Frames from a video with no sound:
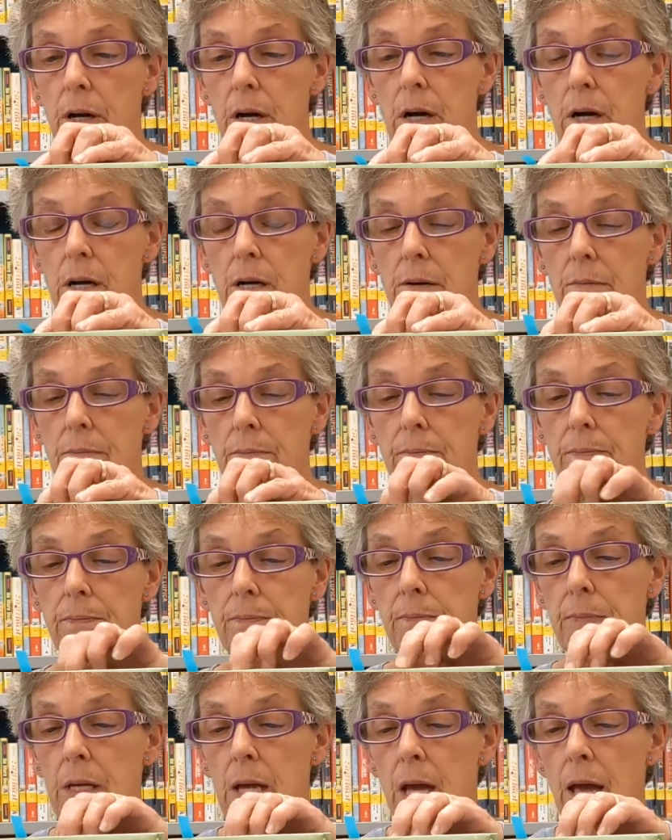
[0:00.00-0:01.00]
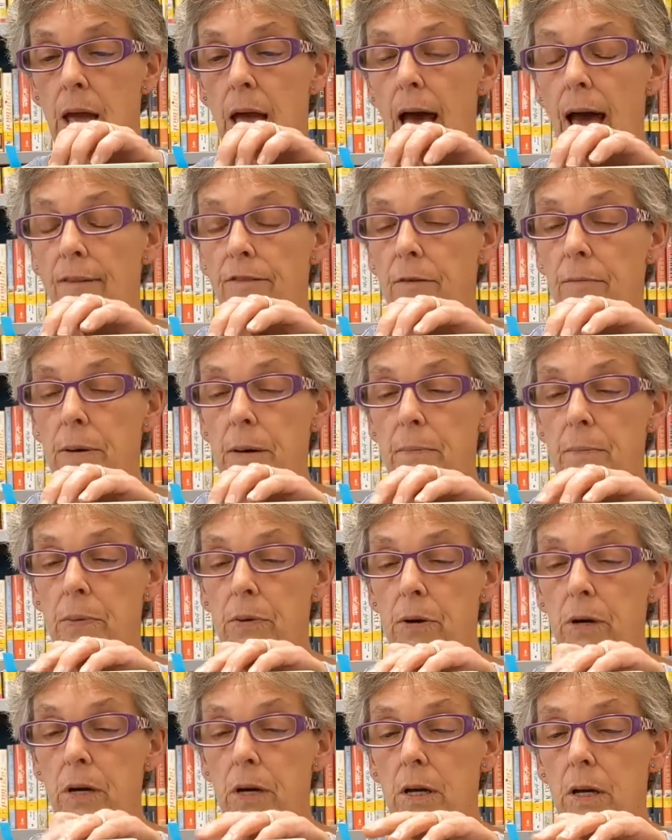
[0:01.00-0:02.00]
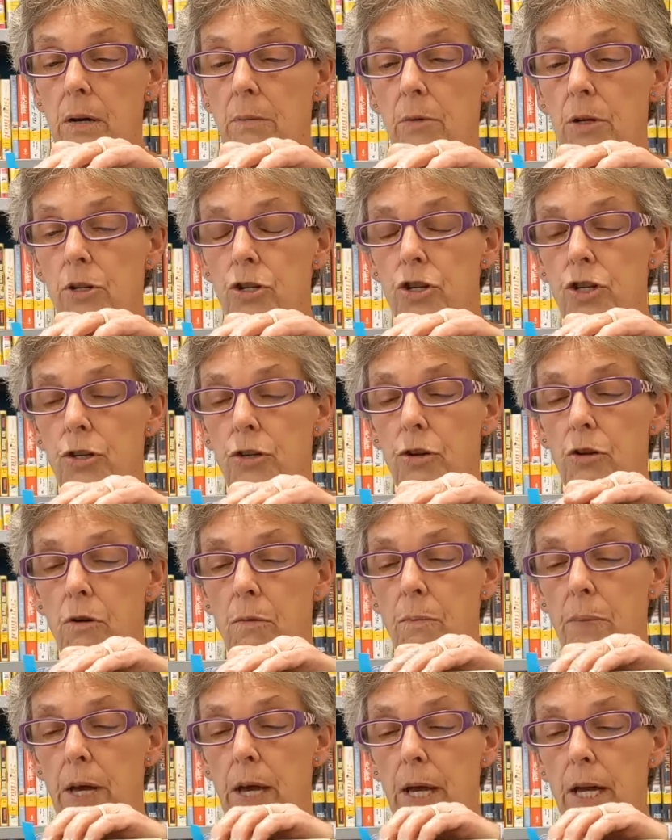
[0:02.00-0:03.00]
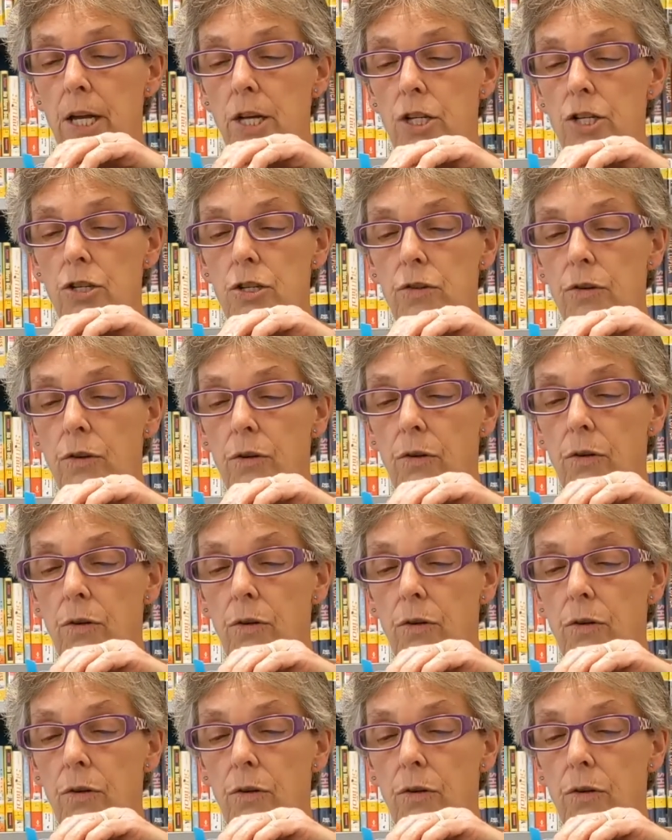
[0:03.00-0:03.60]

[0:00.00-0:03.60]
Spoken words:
alphabet book, and I'm going to show you a page